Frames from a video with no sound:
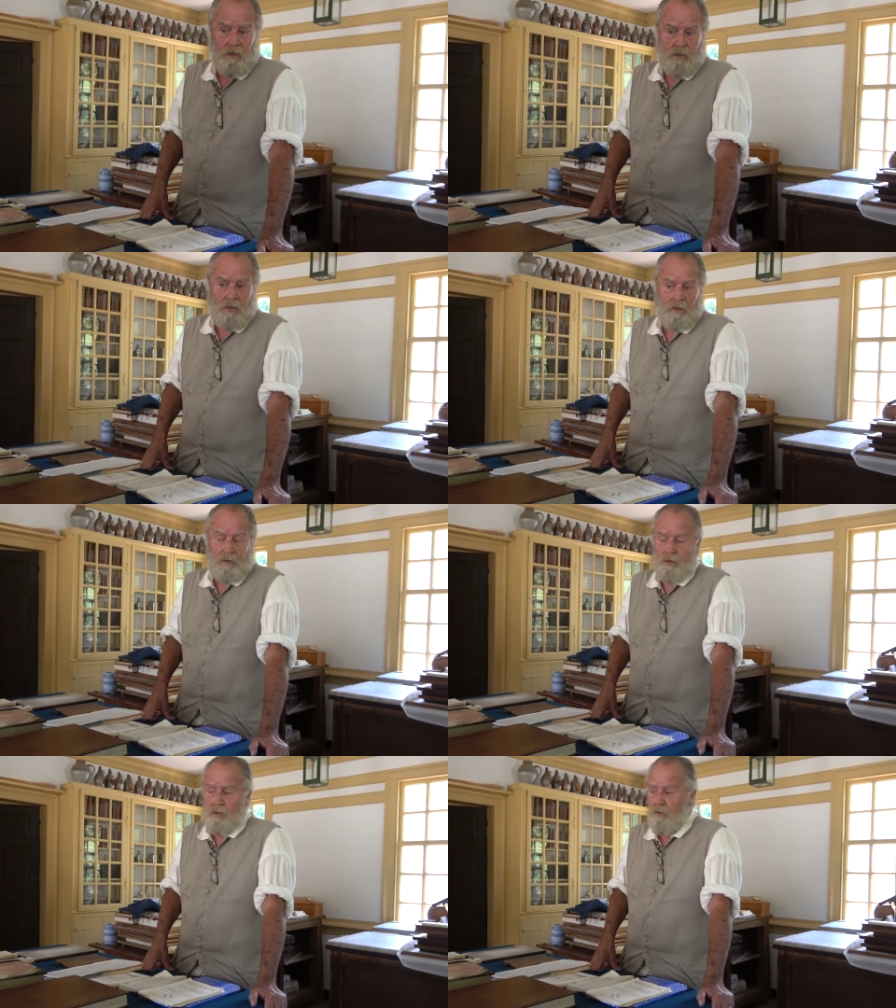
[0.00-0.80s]
And
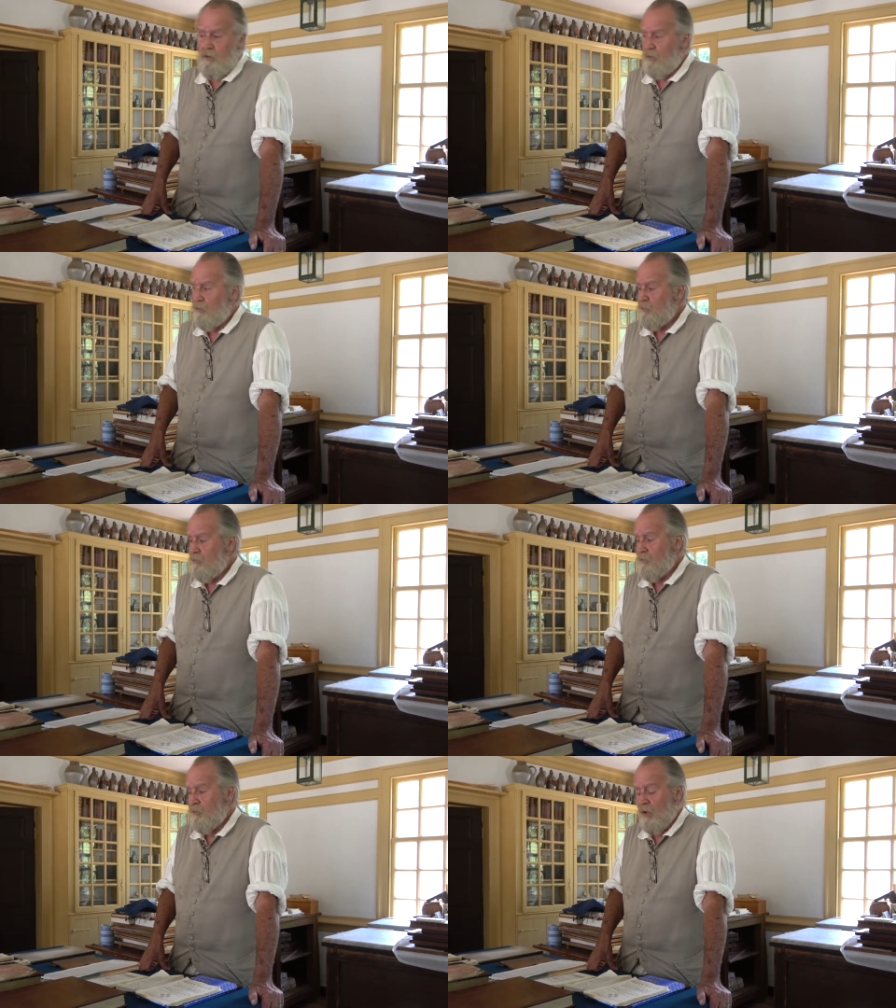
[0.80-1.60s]

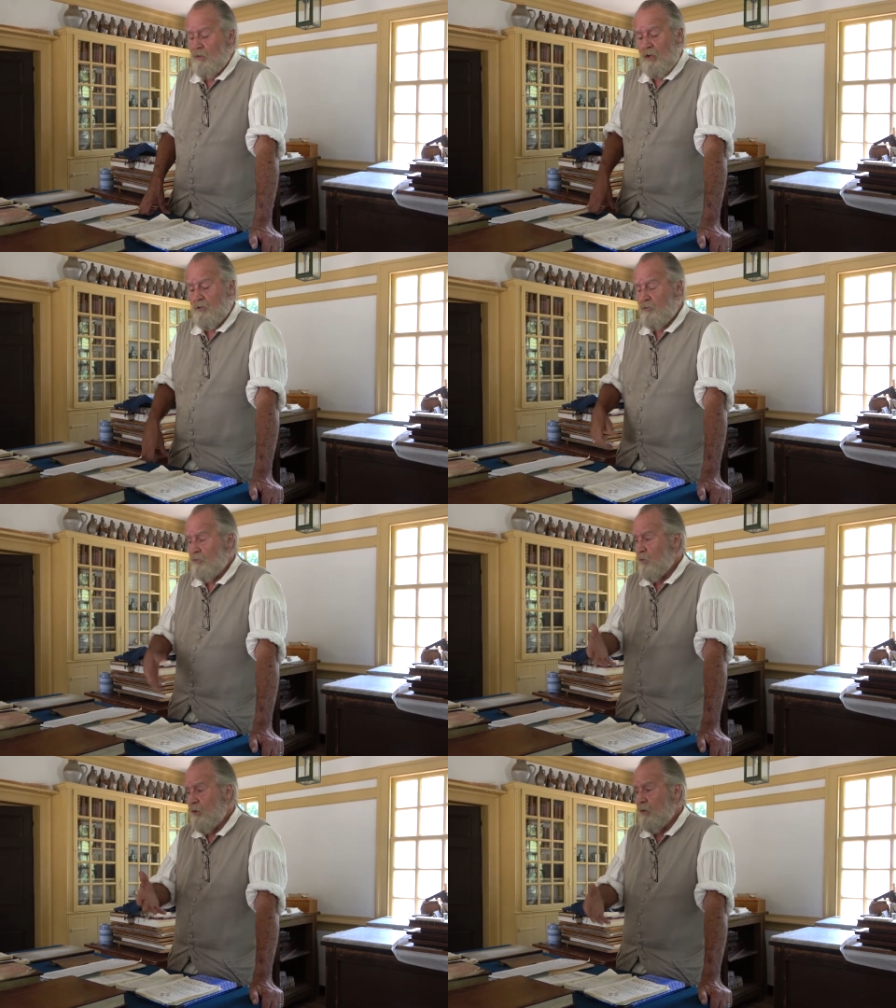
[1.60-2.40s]

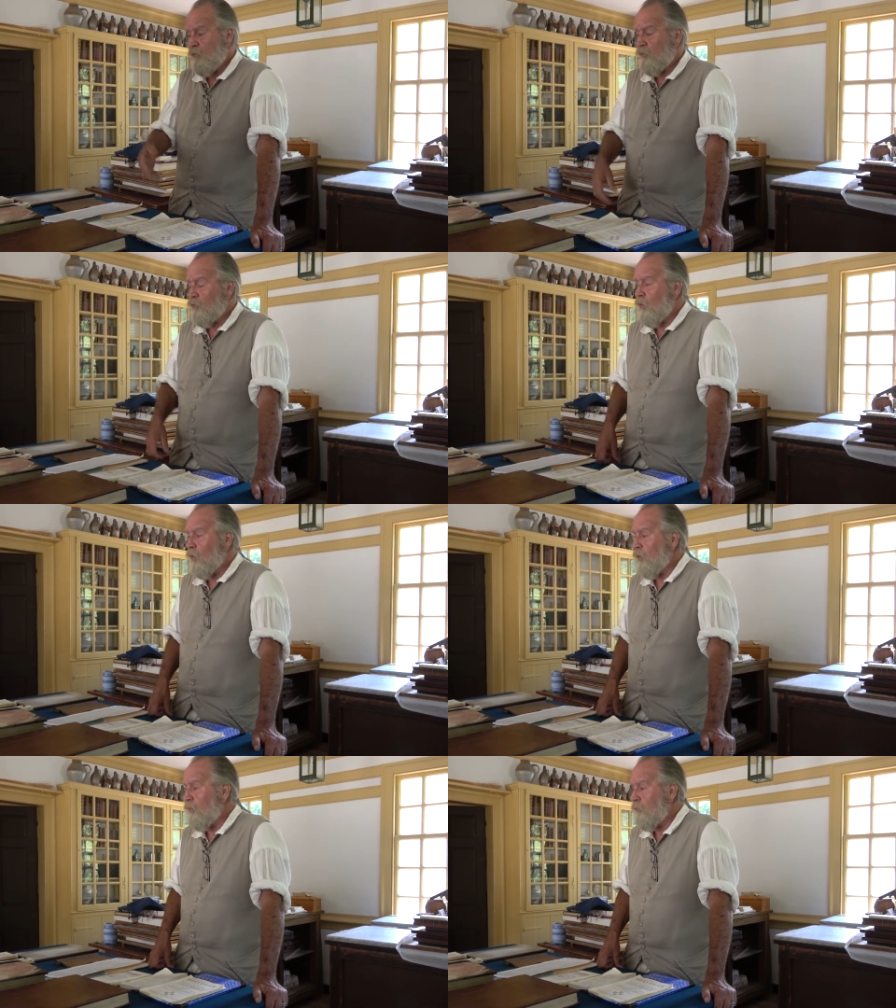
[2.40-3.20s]
that's where that was
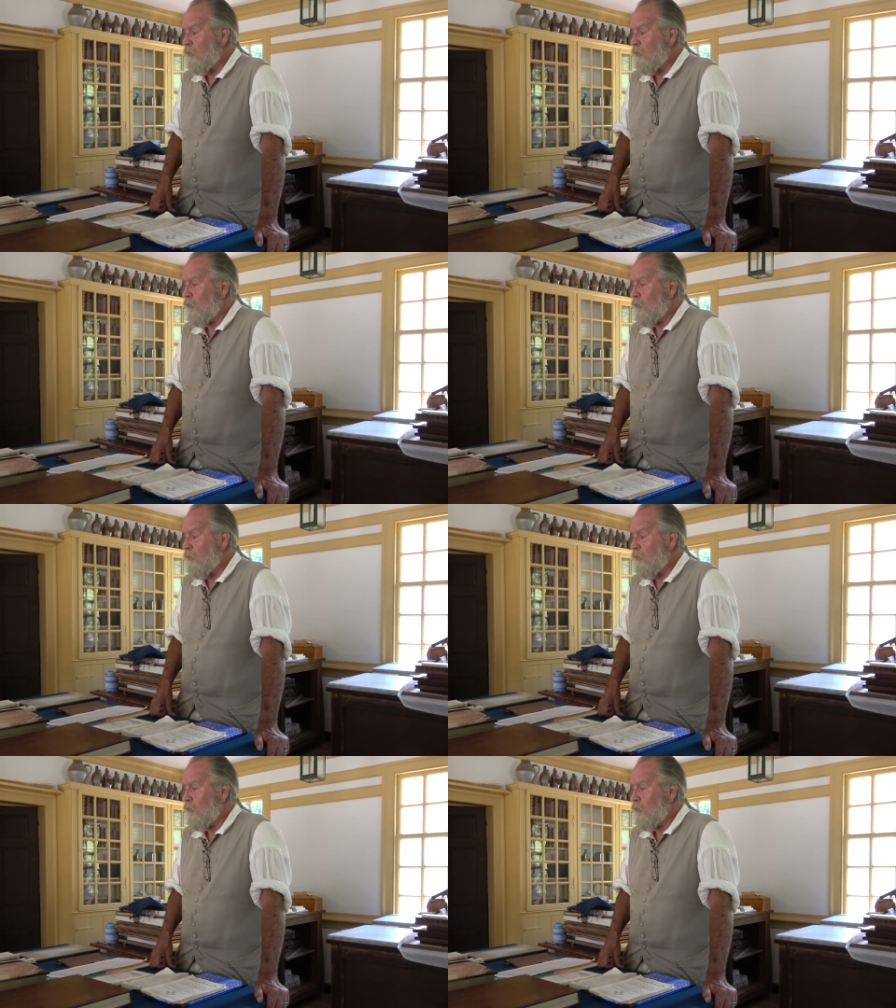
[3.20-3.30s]
recorded.